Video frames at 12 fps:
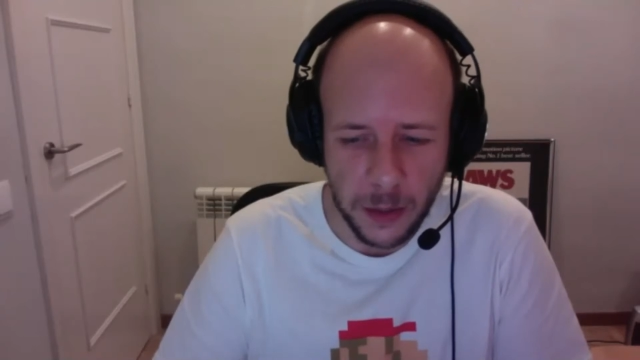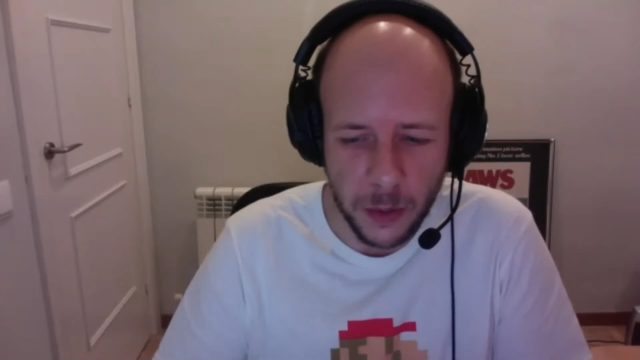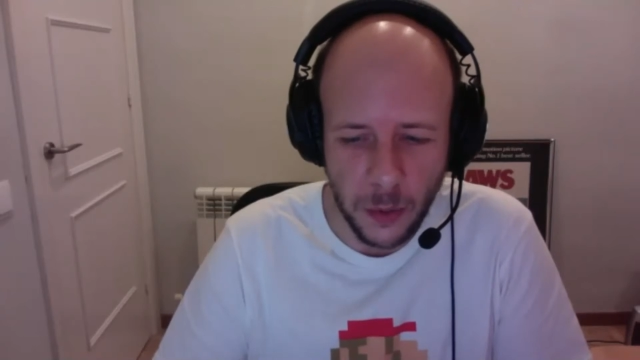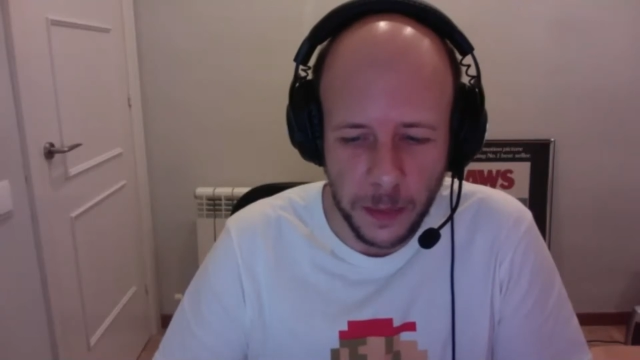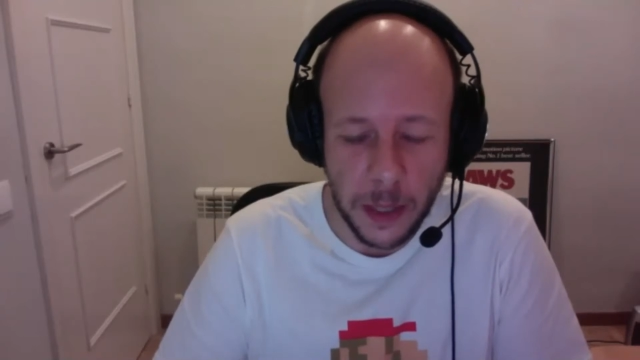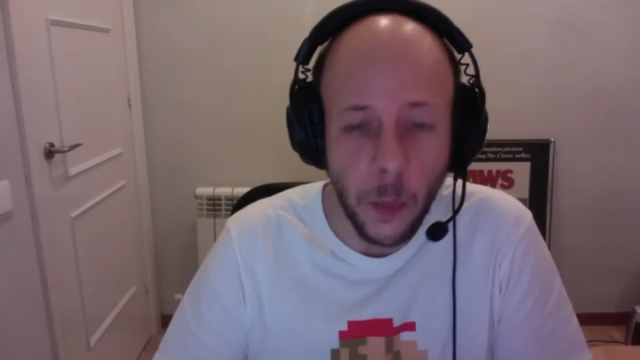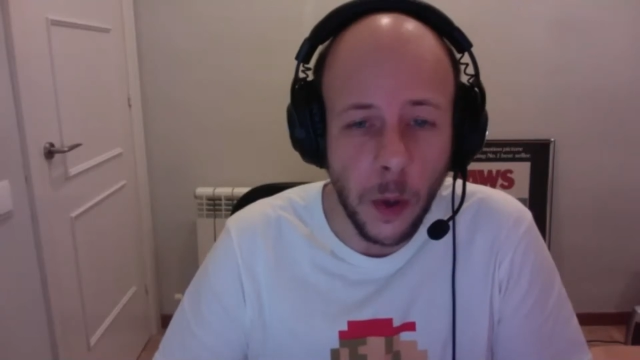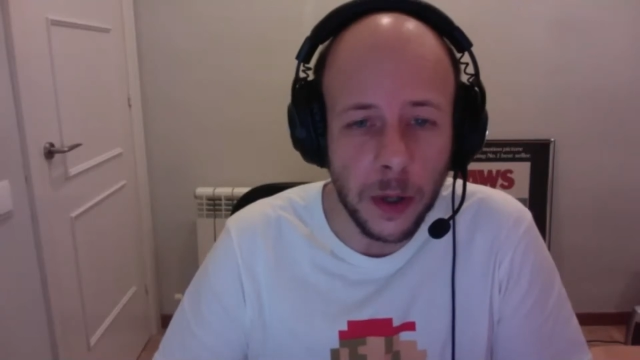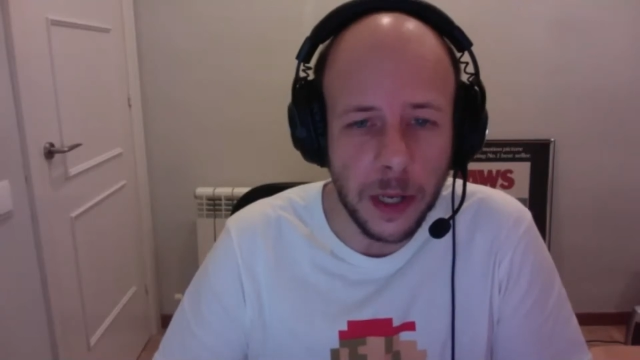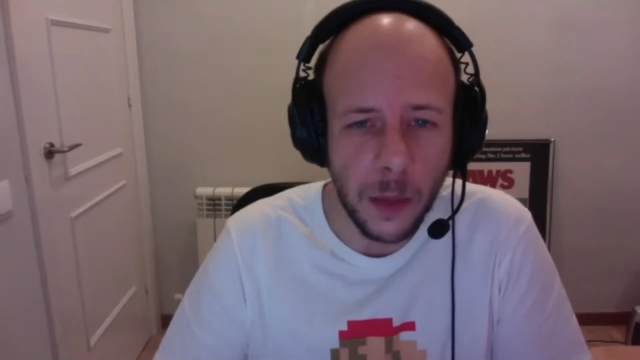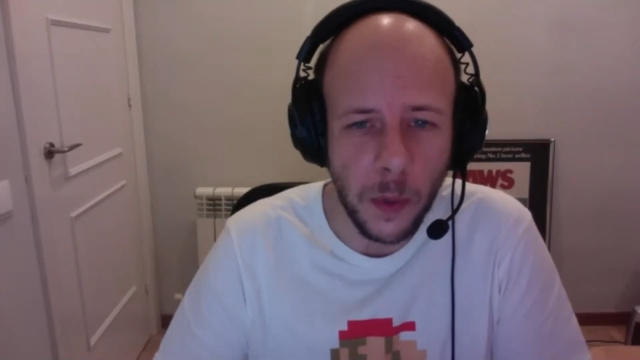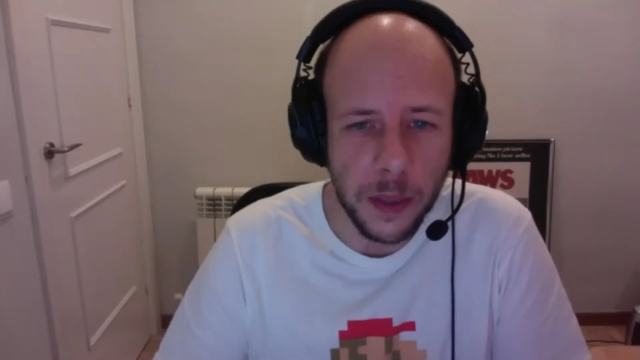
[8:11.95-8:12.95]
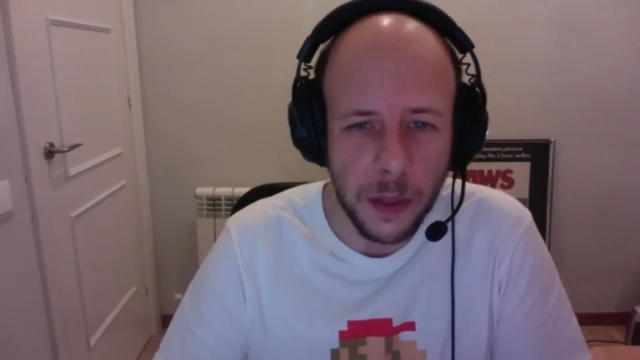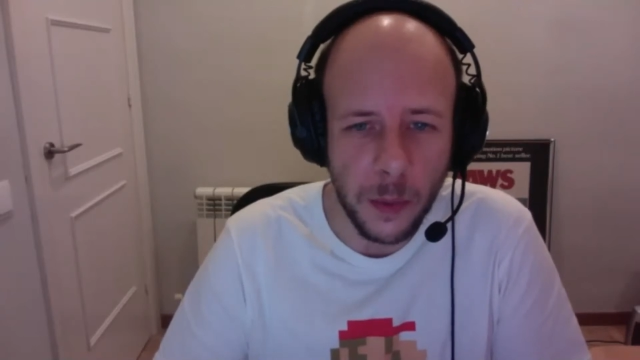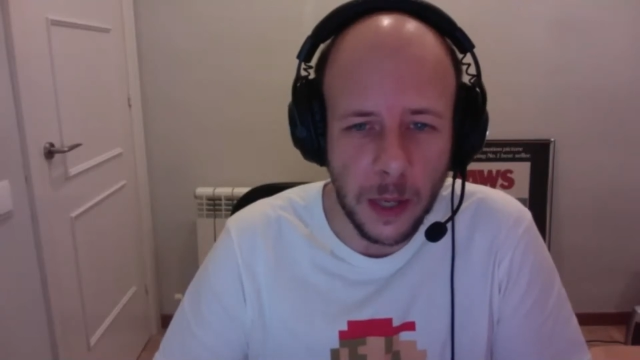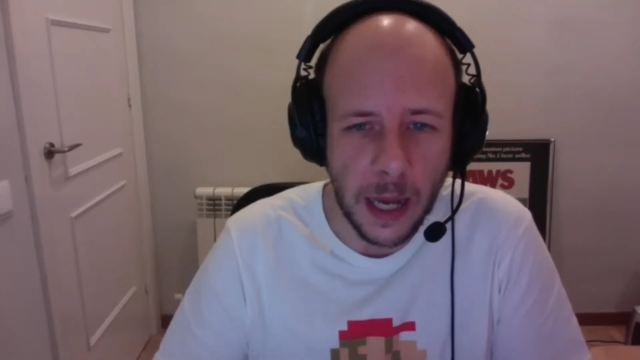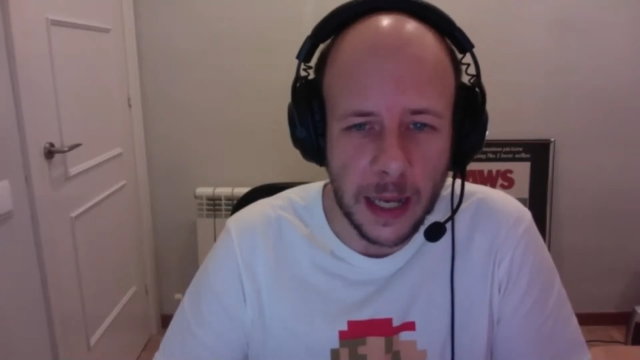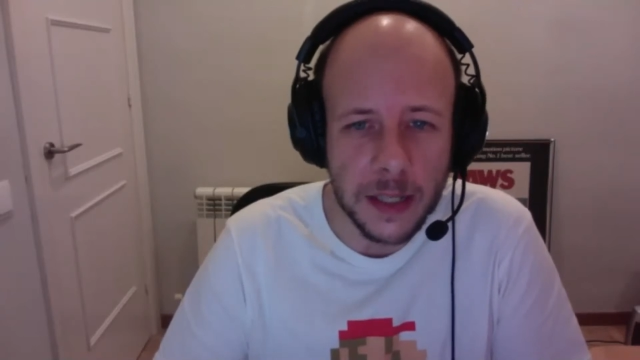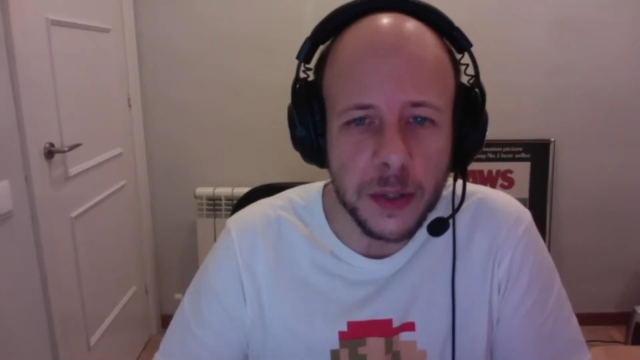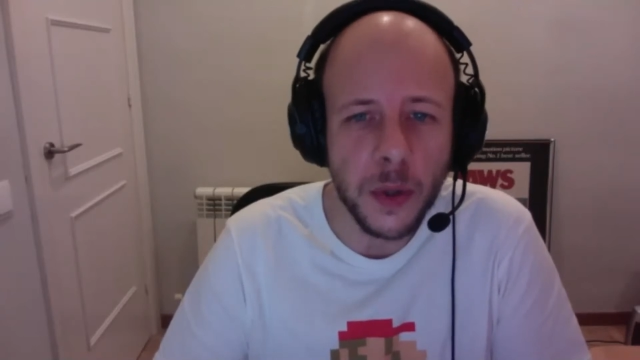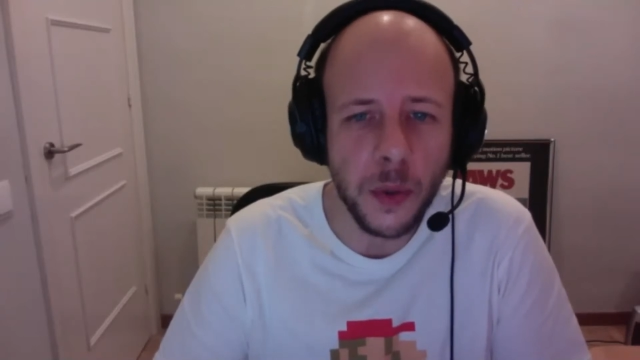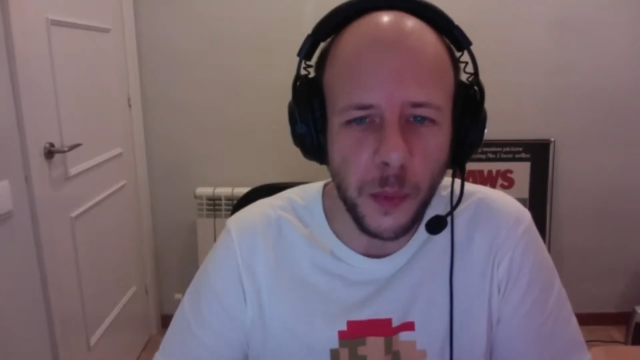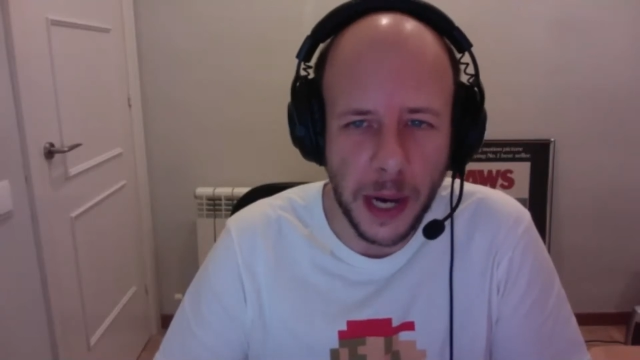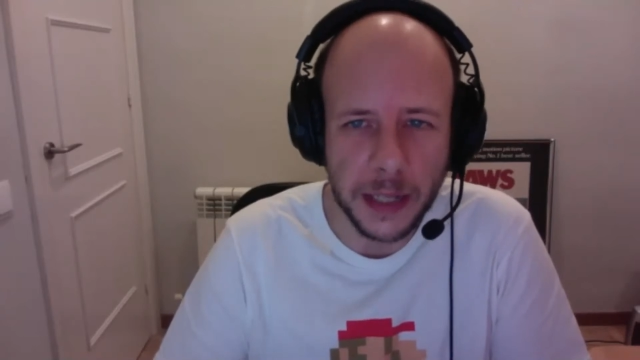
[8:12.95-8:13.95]
to be working with you guys to
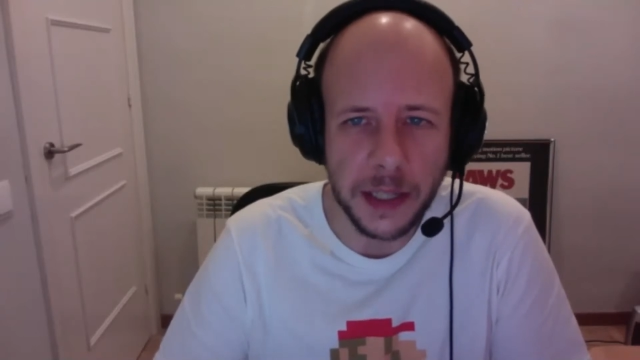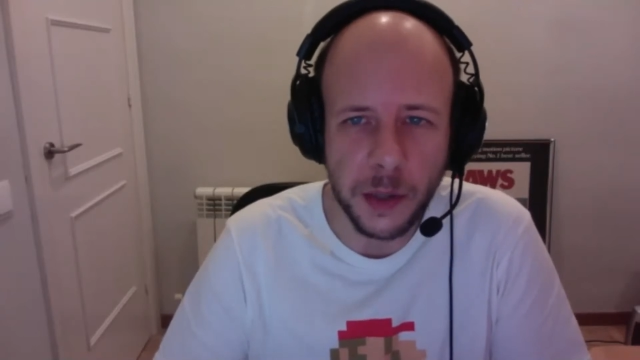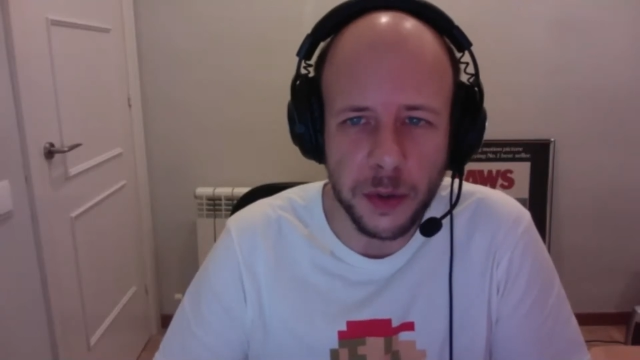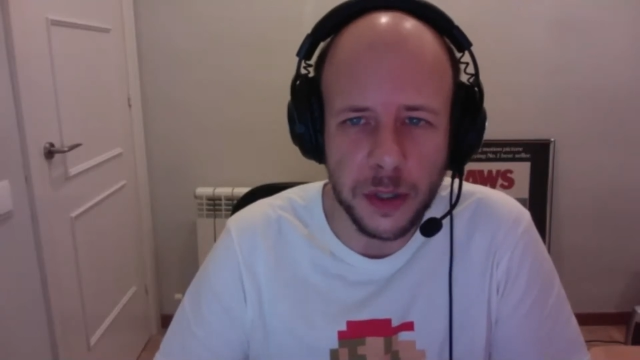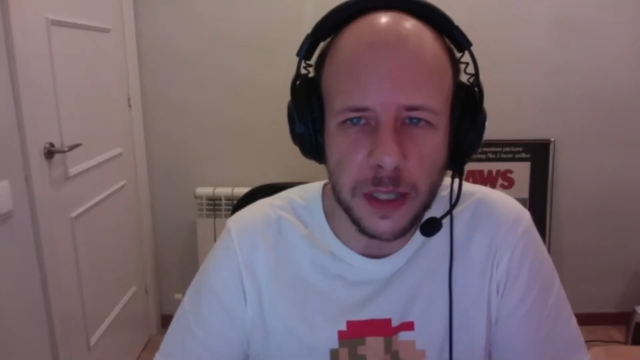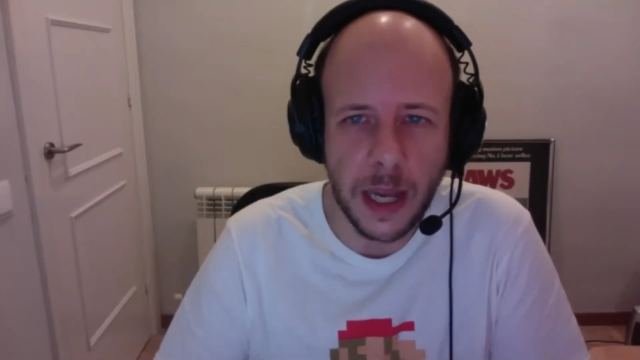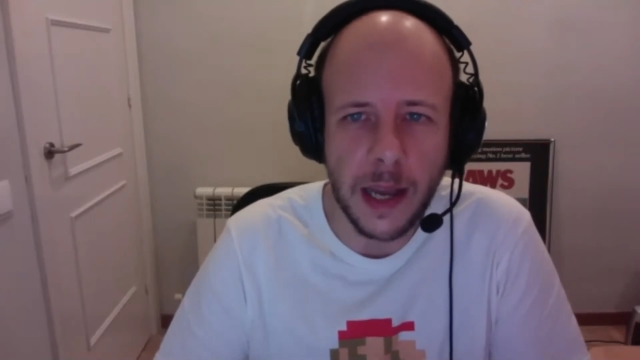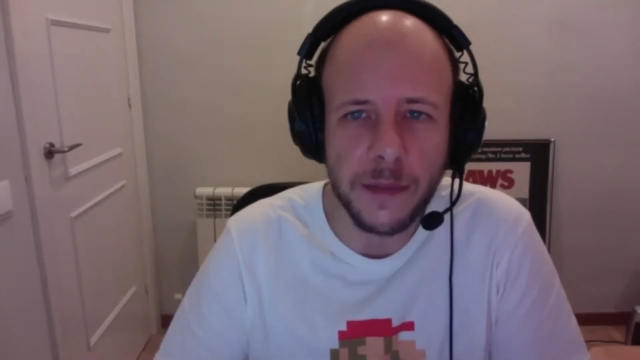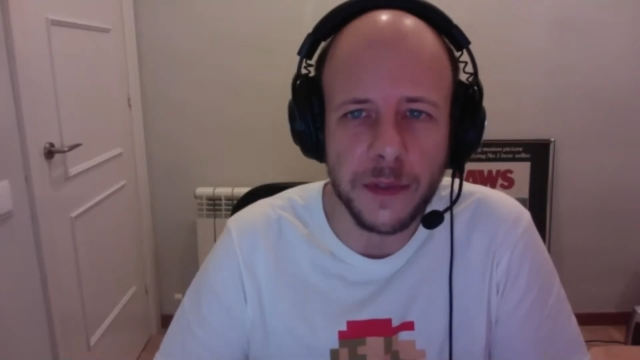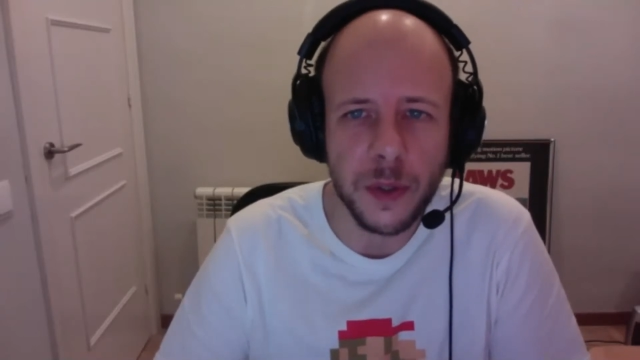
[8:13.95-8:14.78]
create new stuff,